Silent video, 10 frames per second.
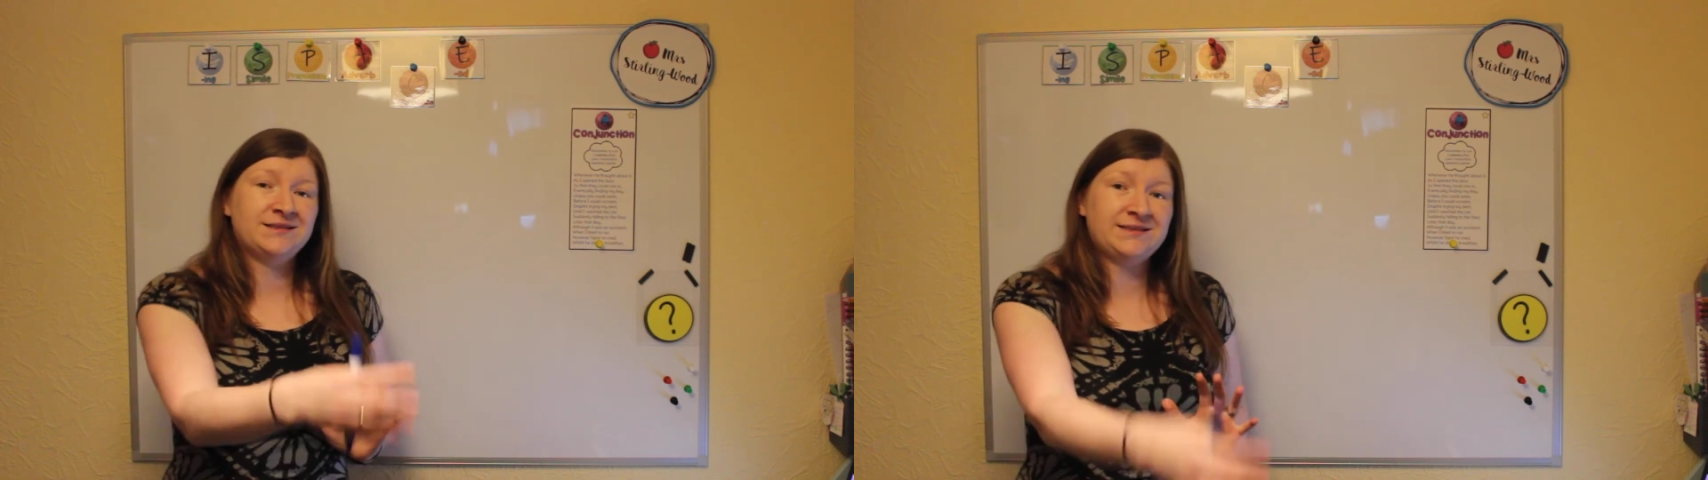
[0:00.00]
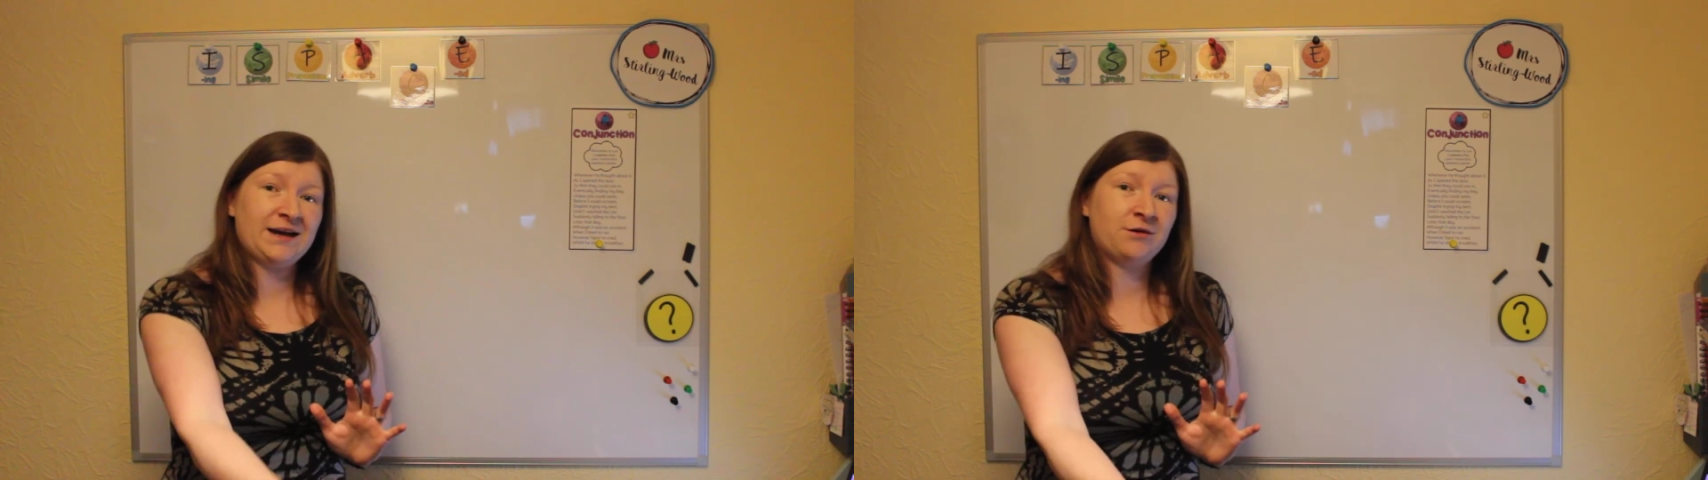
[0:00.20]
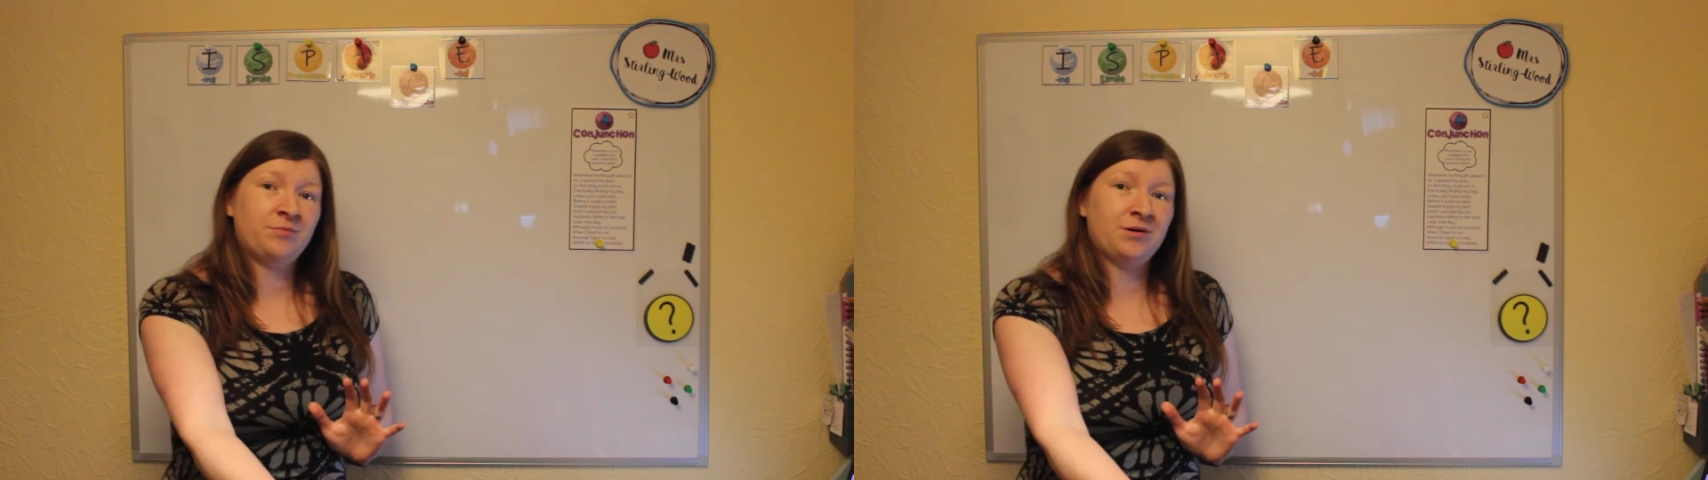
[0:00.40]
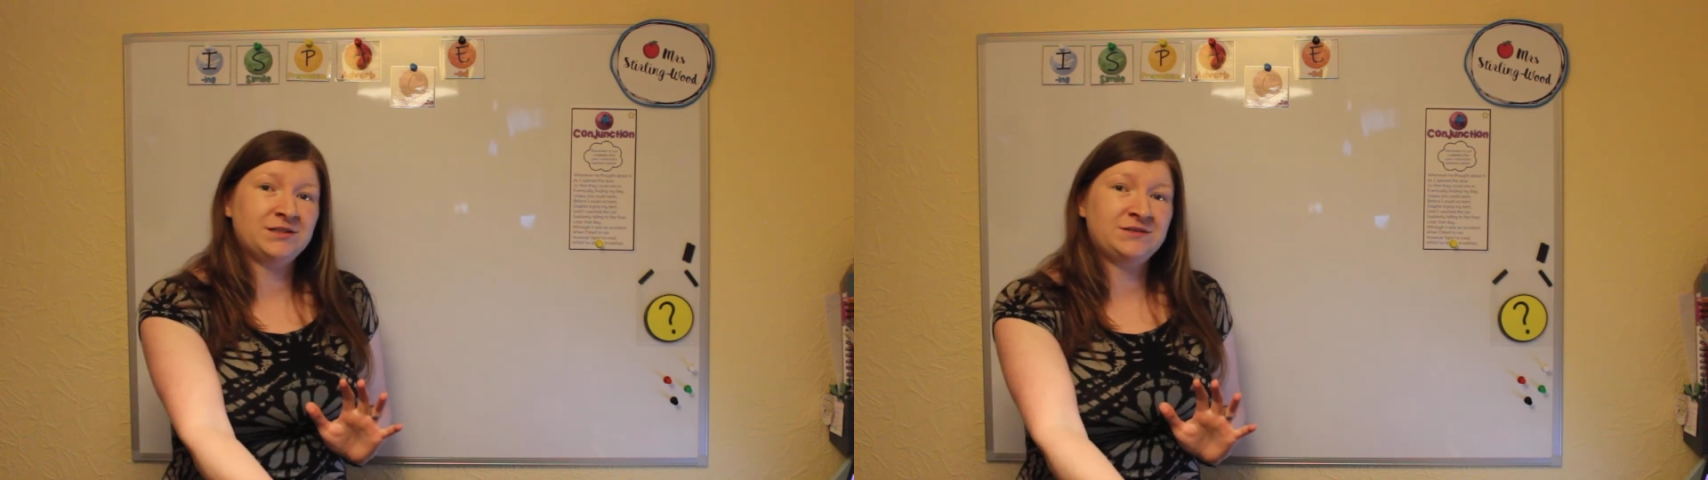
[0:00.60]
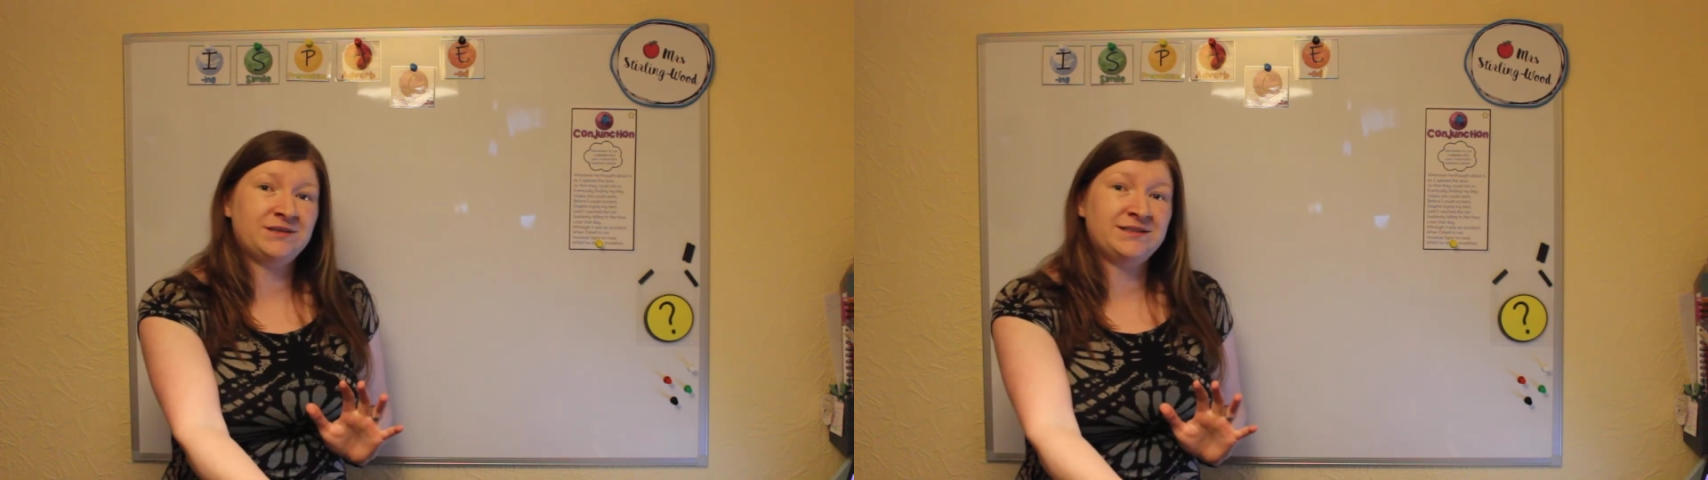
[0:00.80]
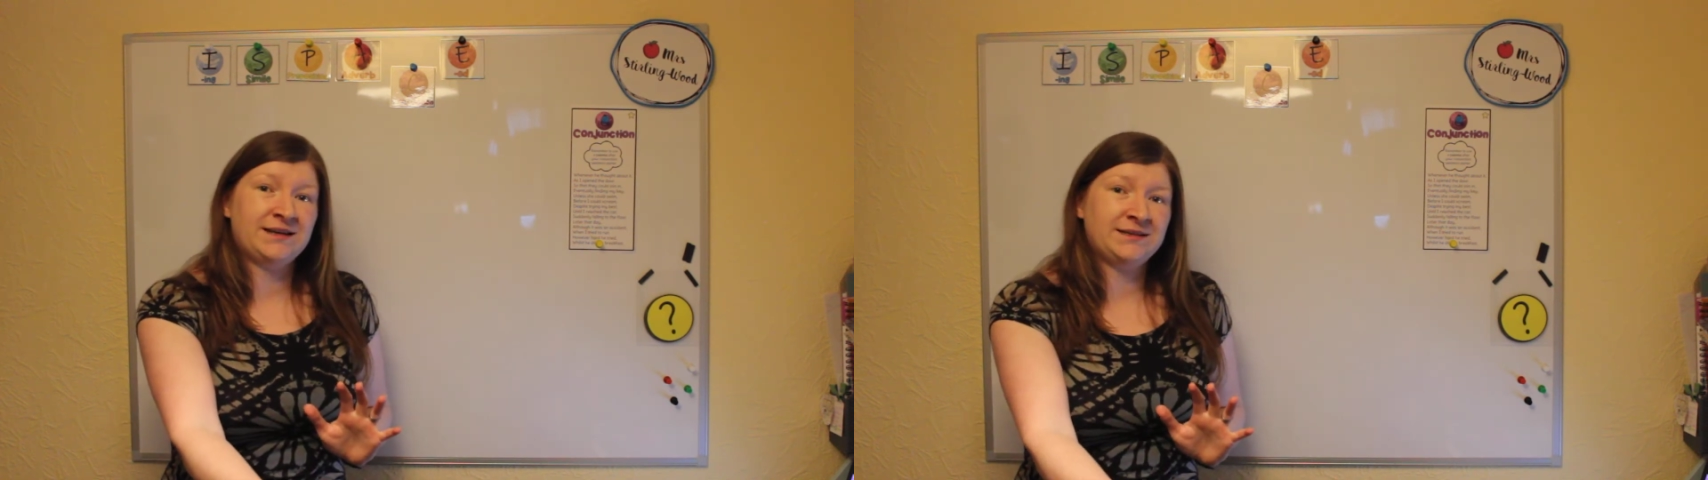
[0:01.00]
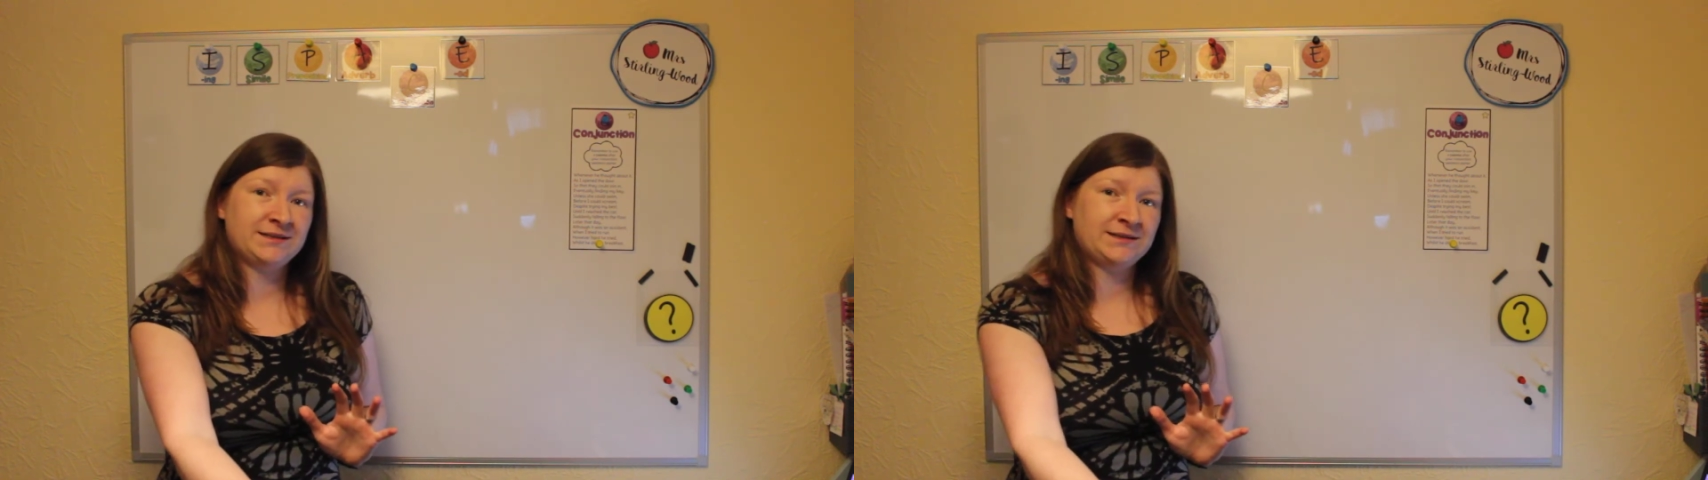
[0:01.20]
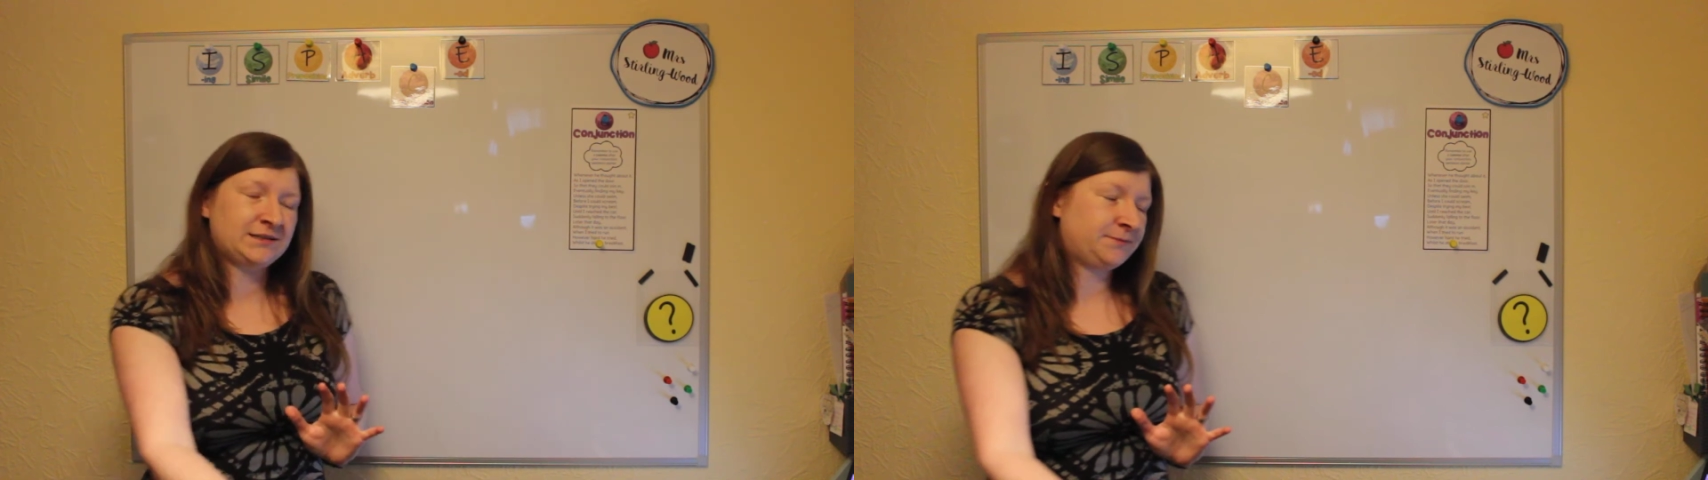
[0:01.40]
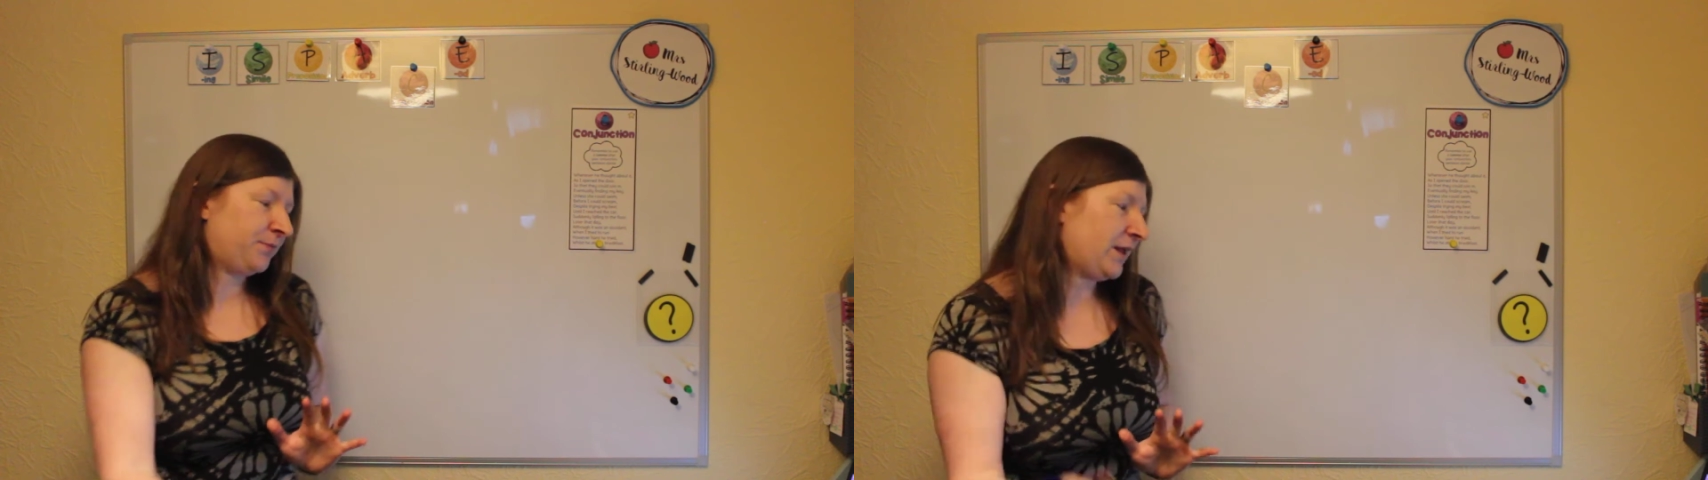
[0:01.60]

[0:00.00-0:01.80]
second part of the sentence.